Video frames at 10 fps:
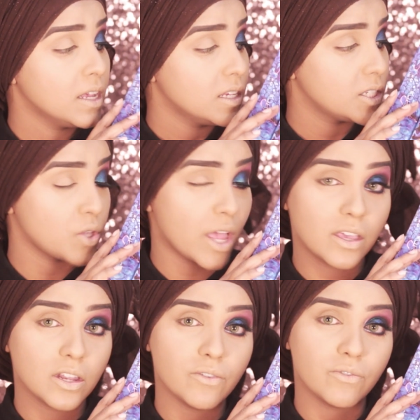so I
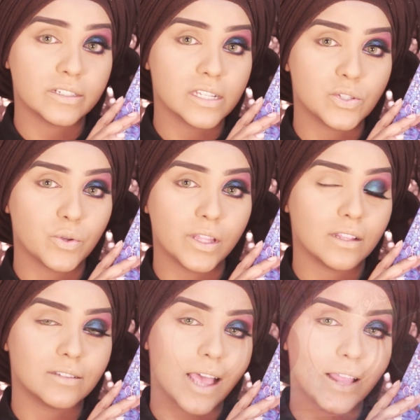couldn't resist doing
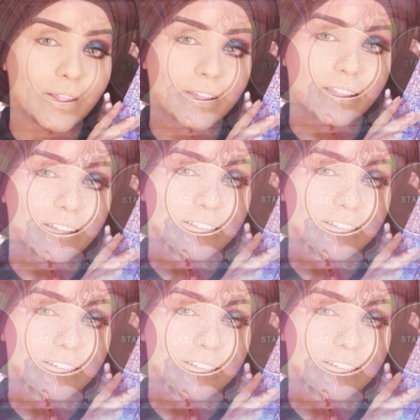this eye look.